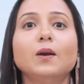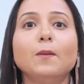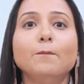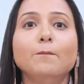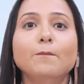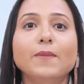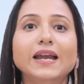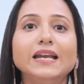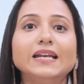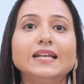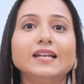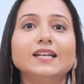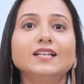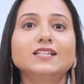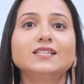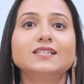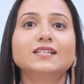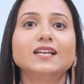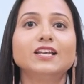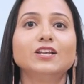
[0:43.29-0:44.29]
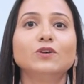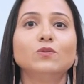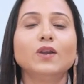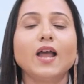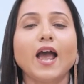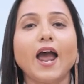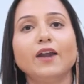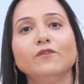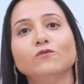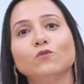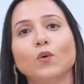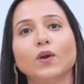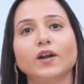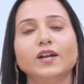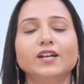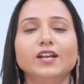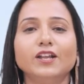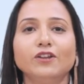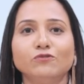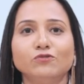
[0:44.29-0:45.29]
maintenance schedule and
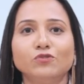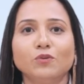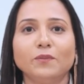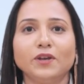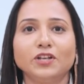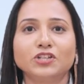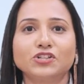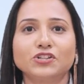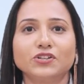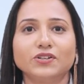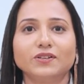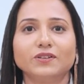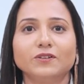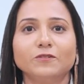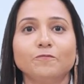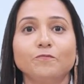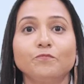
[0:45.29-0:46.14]
warranty information.